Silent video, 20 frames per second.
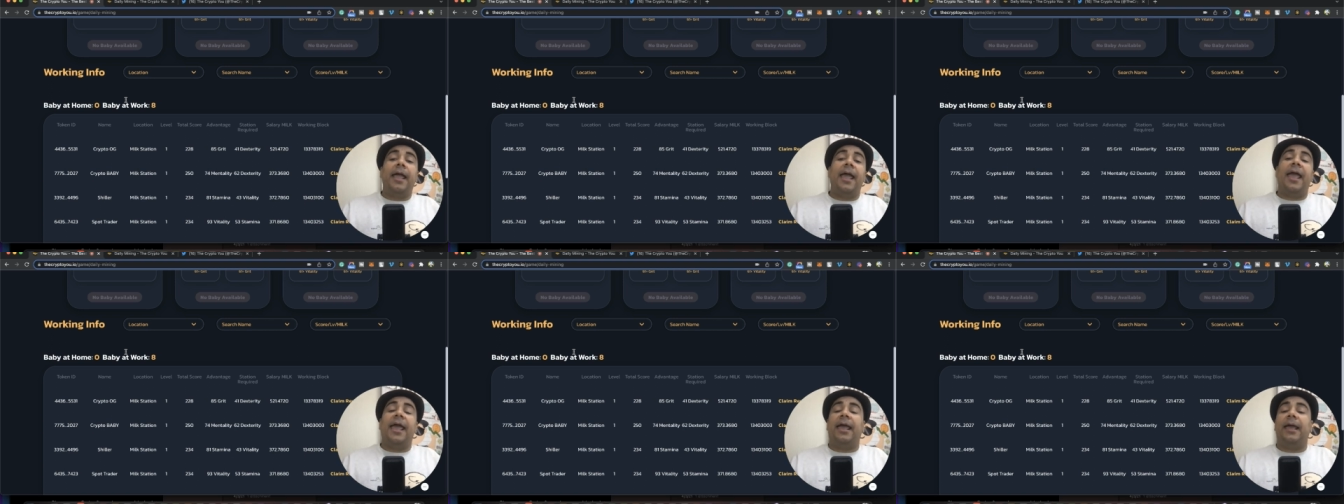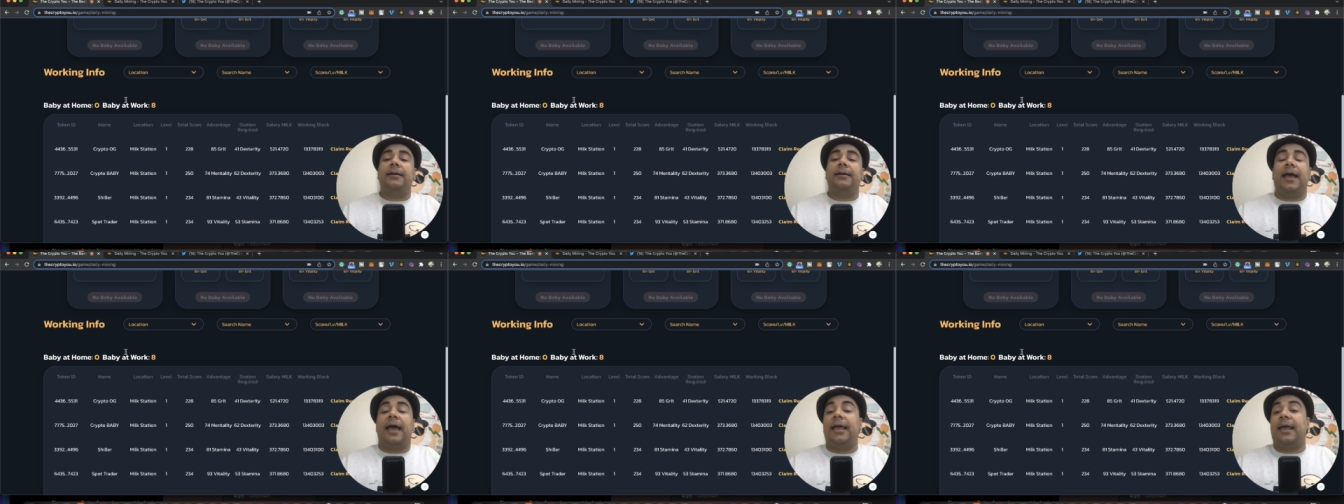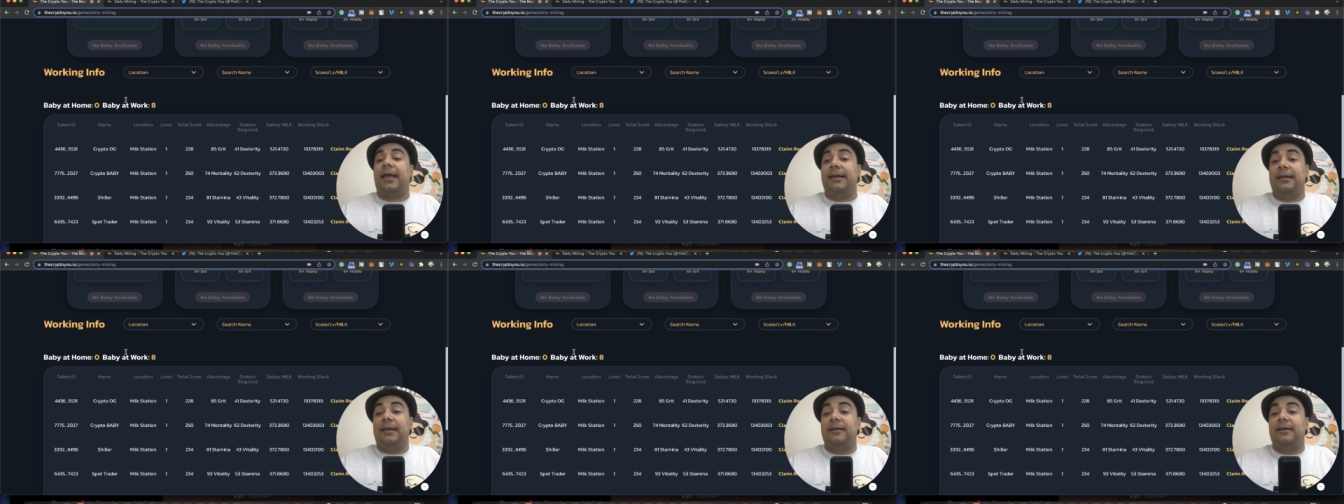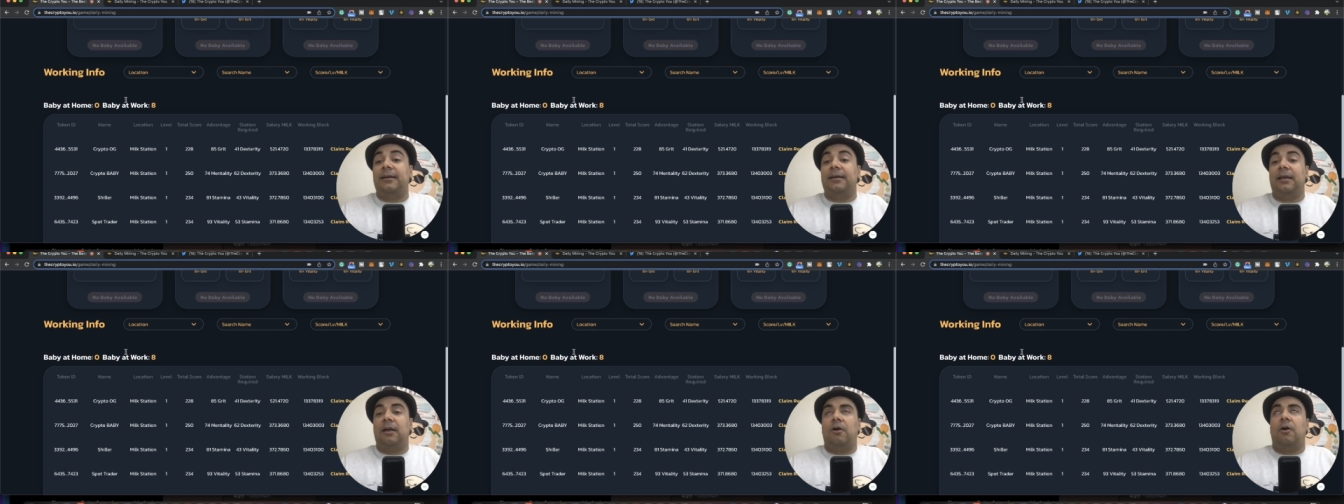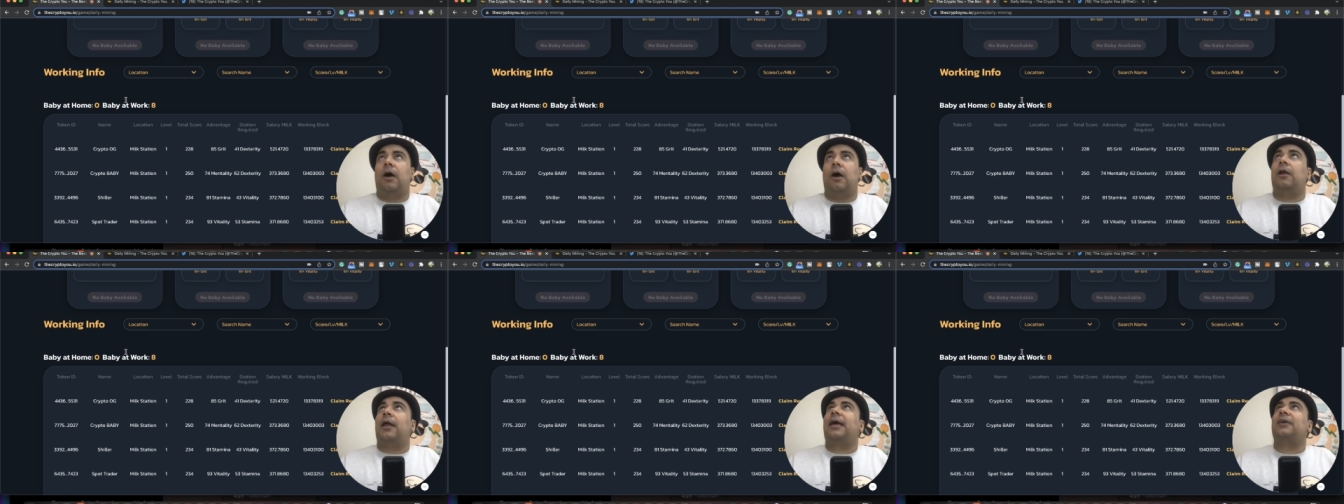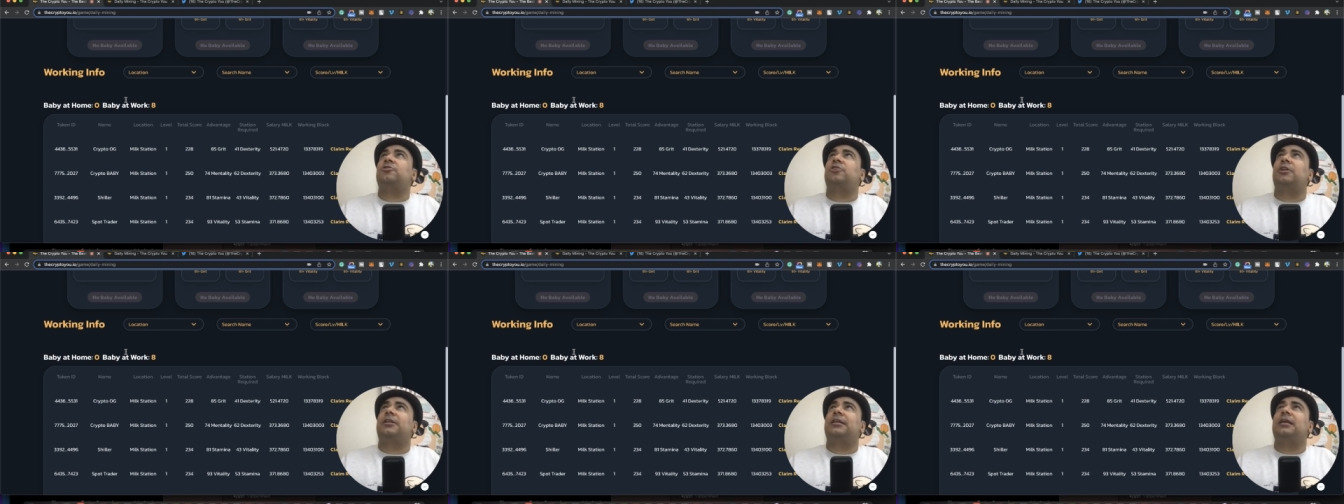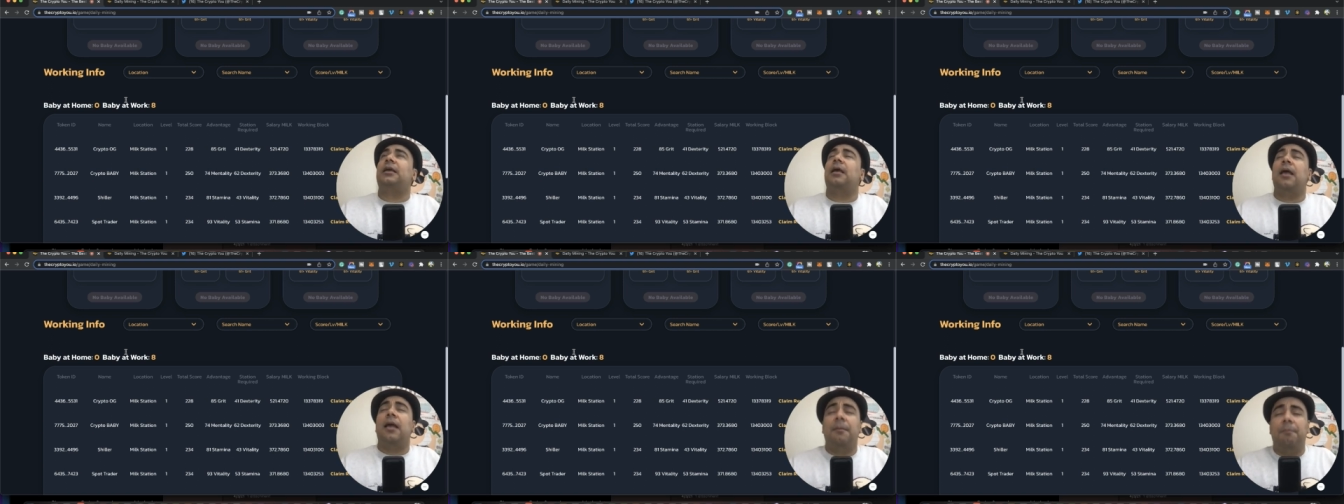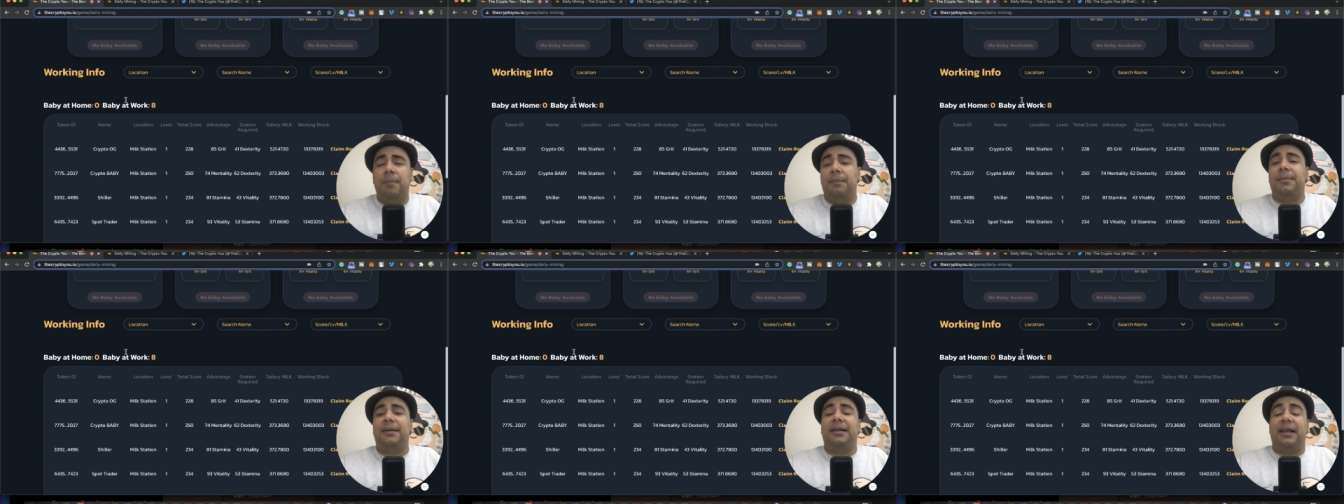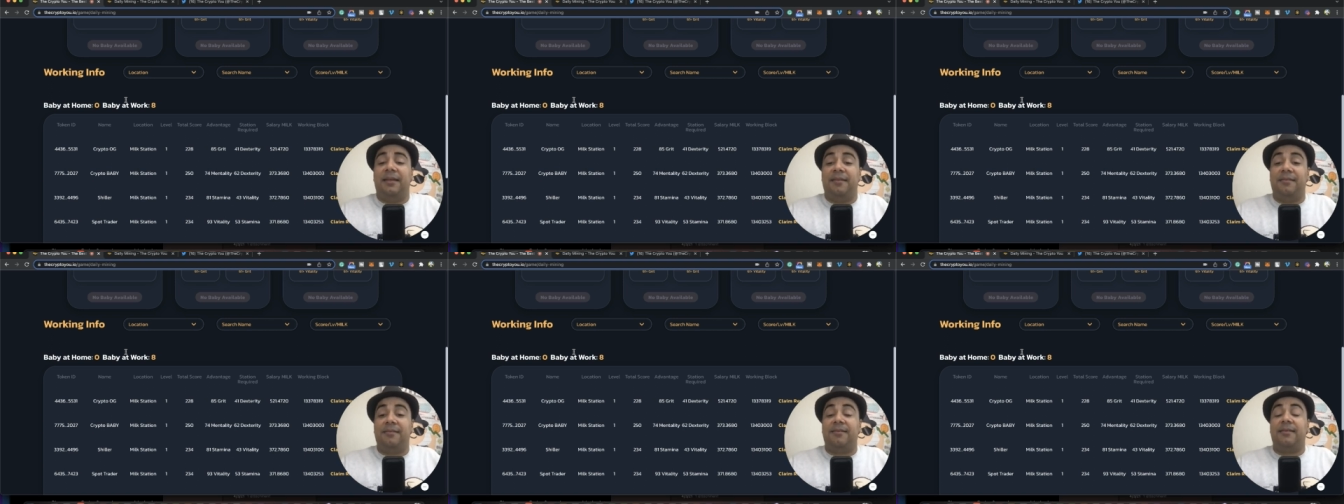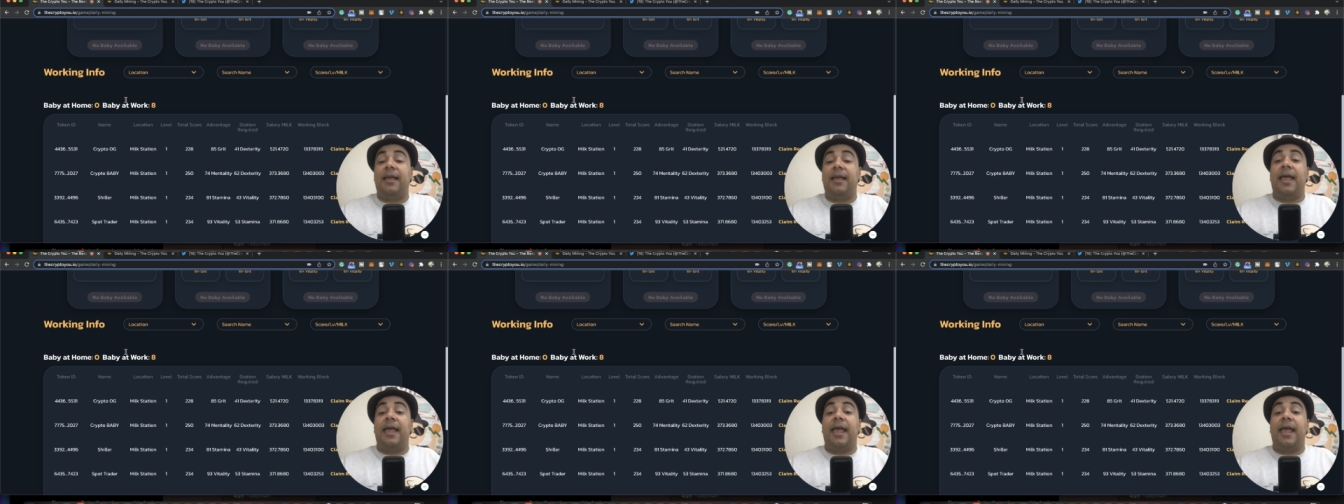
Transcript: And I can literally, or actually maybe less.